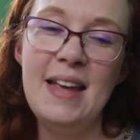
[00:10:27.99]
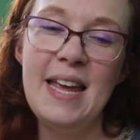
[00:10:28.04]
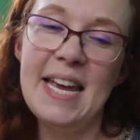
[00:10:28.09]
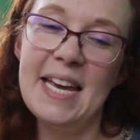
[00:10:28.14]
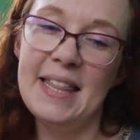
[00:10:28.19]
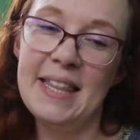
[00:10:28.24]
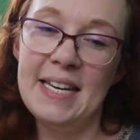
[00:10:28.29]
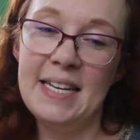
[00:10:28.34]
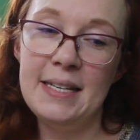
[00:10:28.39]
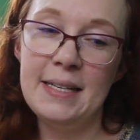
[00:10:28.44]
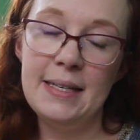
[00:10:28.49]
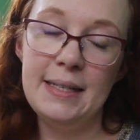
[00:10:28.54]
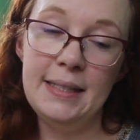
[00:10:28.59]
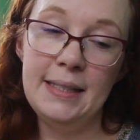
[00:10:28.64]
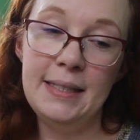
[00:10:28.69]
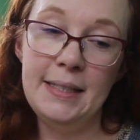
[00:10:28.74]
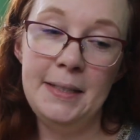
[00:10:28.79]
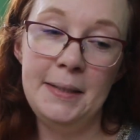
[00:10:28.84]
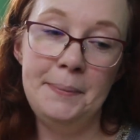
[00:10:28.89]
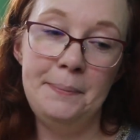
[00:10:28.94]
And then
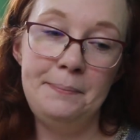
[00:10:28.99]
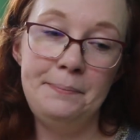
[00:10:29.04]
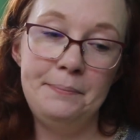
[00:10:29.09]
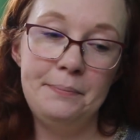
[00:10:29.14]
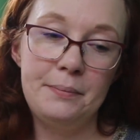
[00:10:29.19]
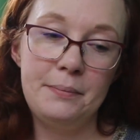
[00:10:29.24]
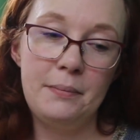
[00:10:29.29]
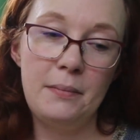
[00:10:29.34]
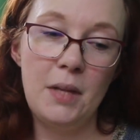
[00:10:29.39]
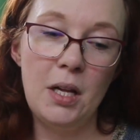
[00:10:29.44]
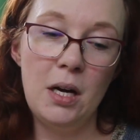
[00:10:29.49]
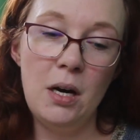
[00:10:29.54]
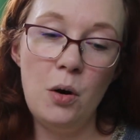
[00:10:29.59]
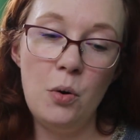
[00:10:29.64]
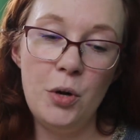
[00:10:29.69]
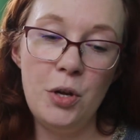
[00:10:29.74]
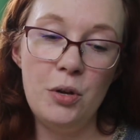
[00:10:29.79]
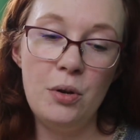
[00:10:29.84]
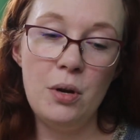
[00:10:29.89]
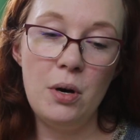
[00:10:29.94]

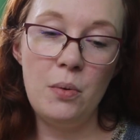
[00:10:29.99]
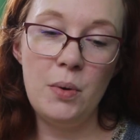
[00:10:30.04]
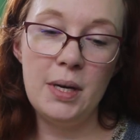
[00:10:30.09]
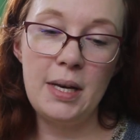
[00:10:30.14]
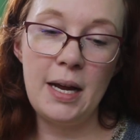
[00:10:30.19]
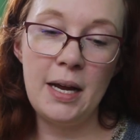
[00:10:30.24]
oh, you know what?